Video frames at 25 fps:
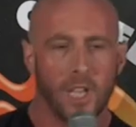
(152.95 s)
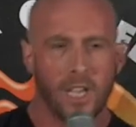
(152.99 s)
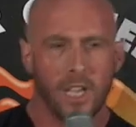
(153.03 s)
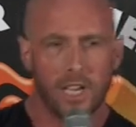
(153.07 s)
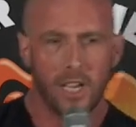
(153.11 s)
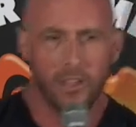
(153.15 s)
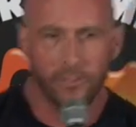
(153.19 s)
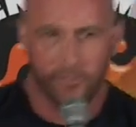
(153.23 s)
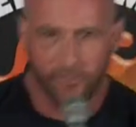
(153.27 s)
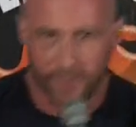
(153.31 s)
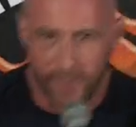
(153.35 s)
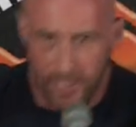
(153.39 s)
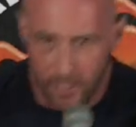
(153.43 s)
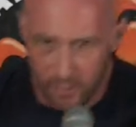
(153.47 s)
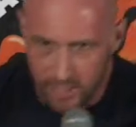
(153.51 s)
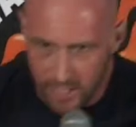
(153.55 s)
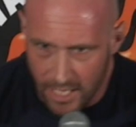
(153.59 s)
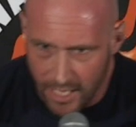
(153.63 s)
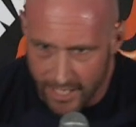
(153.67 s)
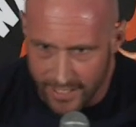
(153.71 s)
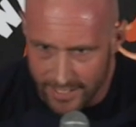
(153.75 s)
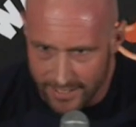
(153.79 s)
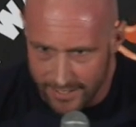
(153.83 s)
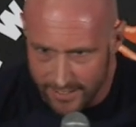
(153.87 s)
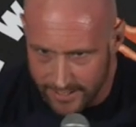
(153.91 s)
And it feels
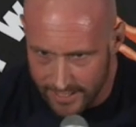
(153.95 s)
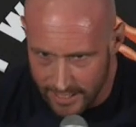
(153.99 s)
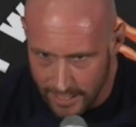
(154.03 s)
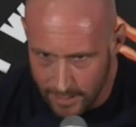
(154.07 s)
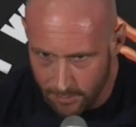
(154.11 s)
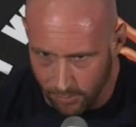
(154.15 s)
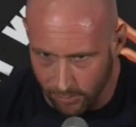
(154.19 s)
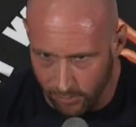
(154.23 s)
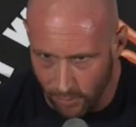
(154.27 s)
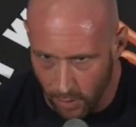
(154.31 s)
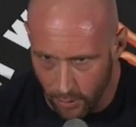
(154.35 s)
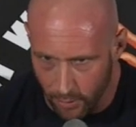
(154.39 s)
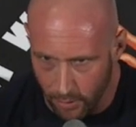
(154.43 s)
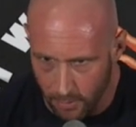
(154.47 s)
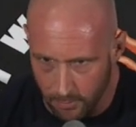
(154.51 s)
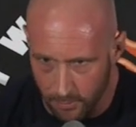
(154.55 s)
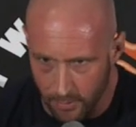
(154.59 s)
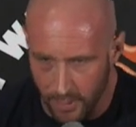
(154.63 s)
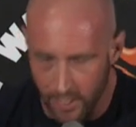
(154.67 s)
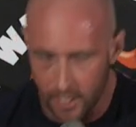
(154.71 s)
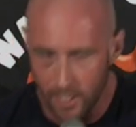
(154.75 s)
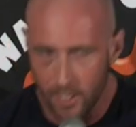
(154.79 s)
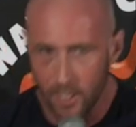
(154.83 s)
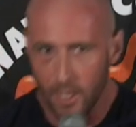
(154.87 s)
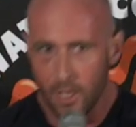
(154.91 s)
like he's deep throating
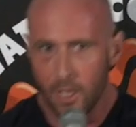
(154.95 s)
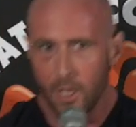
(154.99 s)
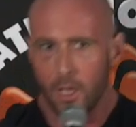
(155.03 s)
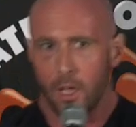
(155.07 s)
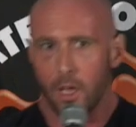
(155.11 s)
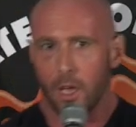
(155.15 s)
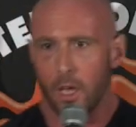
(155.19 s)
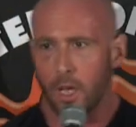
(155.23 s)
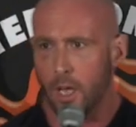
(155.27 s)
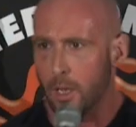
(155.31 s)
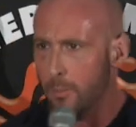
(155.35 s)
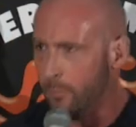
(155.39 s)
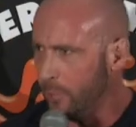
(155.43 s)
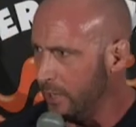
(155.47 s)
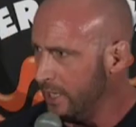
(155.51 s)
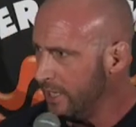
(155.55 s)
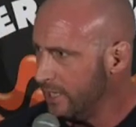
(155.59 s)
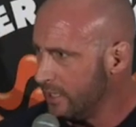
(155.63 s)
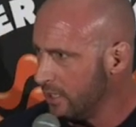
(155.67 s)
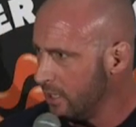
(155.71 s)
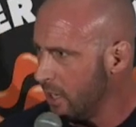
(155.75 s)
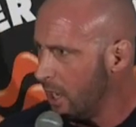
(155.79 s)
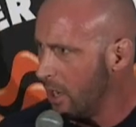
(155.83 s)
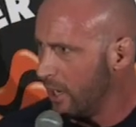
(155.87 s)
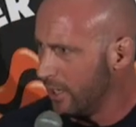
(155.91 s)
me, but
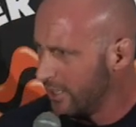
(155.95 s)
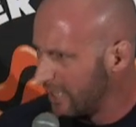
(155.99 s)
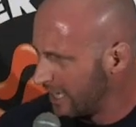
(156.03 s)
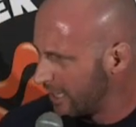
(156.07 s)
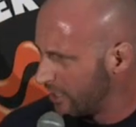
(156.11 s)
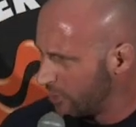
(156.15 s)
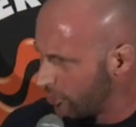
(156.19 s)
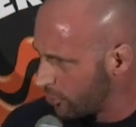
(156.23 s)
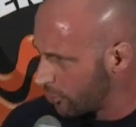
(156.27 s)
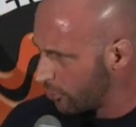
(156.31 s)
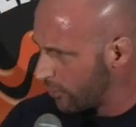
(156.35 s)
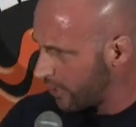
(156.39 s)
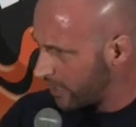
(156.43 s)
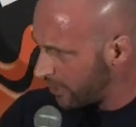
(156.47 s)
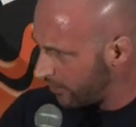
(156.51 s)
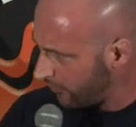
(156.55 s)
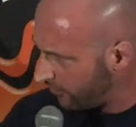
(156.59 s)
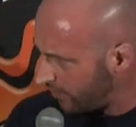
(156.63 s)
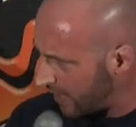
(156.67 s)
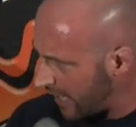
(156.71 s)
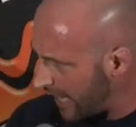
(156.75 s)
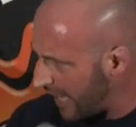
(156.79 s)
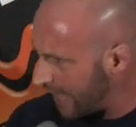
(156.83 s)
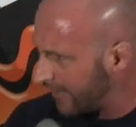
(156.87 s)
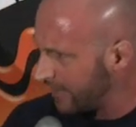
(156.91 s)
he's not. It's like a trick of
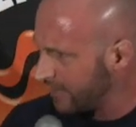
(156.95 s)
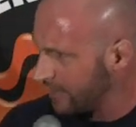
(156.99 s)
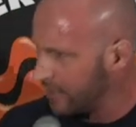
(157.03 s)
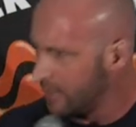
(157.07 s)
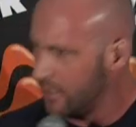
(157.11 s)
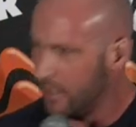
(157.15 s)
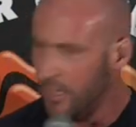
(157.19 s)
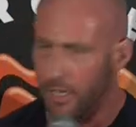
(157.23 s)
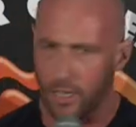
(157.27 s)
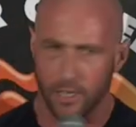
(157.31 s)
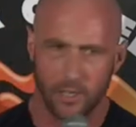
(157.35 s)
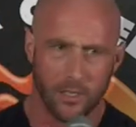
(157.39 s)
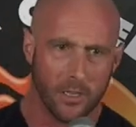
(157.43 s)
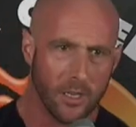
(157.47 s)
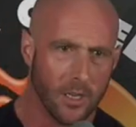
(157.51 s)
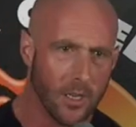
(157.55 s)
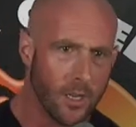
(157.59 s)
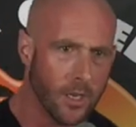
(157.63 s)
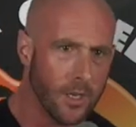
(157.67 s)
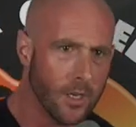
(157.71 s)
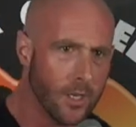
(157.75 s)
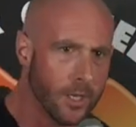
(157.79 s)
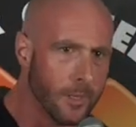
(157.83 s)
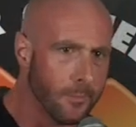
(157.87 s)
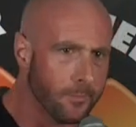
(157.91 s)
the hand.
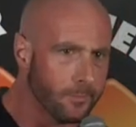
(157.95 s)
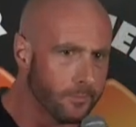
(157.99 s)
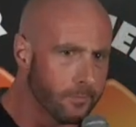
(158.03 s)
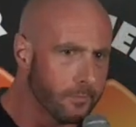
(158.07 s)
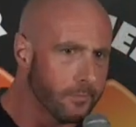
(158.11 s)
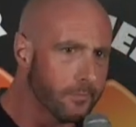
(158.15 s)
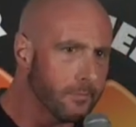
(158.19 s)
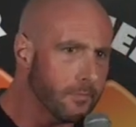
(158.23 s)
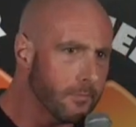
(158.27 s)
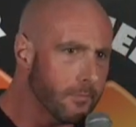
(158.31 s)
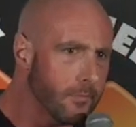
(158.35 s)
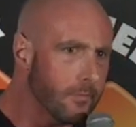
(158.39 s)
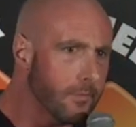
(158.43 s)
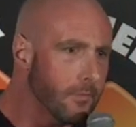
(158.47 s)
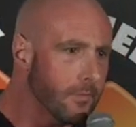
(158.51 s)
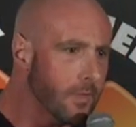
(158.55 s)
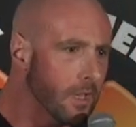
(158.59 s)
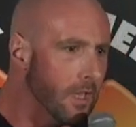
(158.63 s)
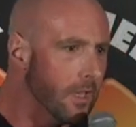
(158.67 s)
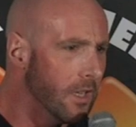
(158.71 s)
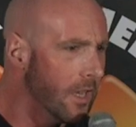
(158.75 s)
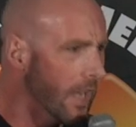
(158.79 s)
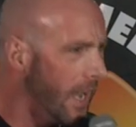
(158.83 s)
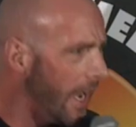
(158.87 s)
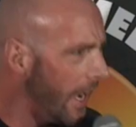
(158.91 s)

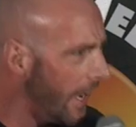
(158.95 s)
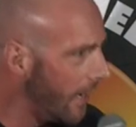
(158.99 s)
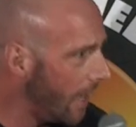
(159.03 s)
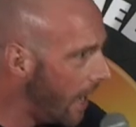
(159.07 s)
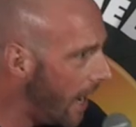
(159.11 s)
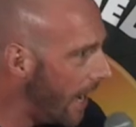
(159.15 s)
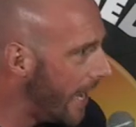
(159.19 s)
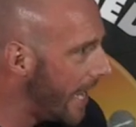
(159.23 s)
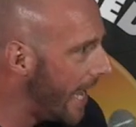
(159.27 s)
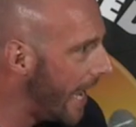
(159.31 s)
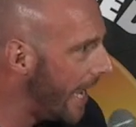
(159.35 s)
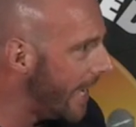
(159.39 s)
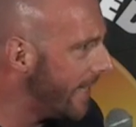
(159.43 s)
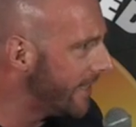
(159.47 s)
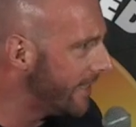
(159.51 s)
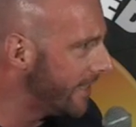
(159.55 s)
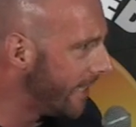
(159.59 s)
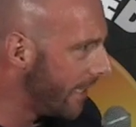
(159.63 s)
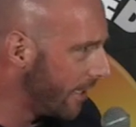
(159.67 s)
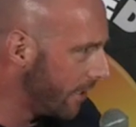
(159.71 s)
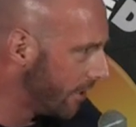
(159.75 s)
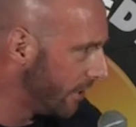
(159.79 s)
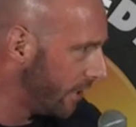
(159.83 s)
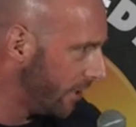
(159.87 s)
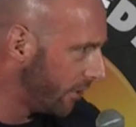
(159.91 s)
And I hate it
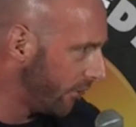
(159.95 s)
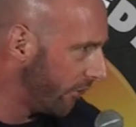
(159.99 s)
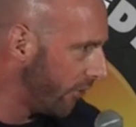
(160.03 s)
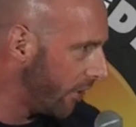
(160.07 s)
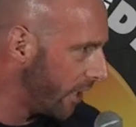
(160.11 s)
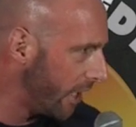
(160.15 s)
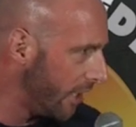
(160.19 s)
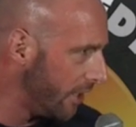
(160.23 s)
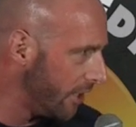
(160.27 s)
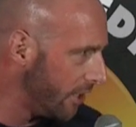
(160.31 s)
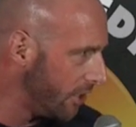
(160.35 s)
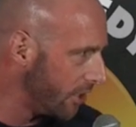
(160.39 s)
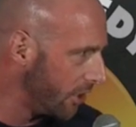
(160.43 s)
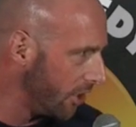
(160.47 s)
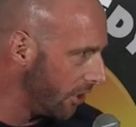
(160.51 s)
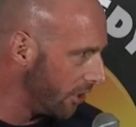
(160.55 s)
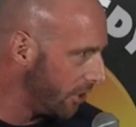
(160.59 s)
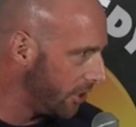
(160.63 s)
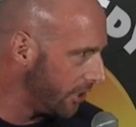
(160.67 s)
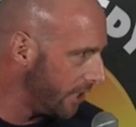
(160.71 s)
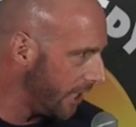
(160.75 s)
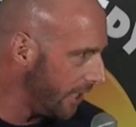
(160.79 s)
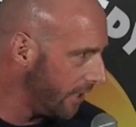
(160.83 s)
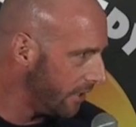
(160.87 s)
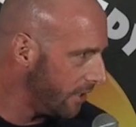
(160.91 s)
because it's fucking
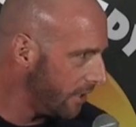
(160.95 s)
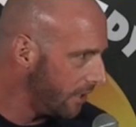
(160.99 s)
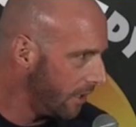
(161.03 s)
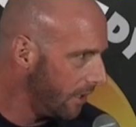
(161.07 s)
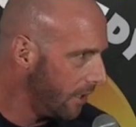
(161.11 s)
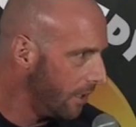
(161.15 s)
disgusting.